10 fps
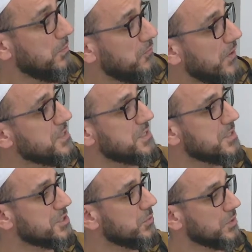
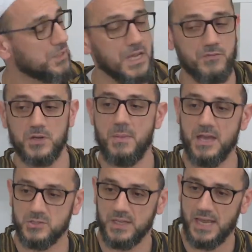faces, you would never
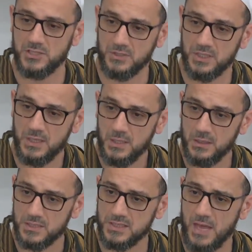imagine that actually
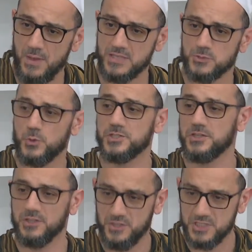Islam has reached
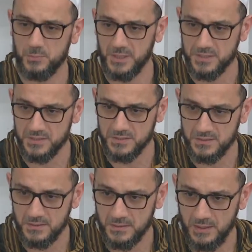these places.
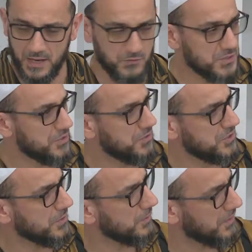Every
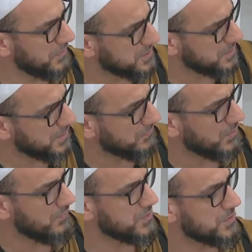single ethnicity,
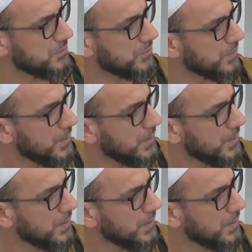every single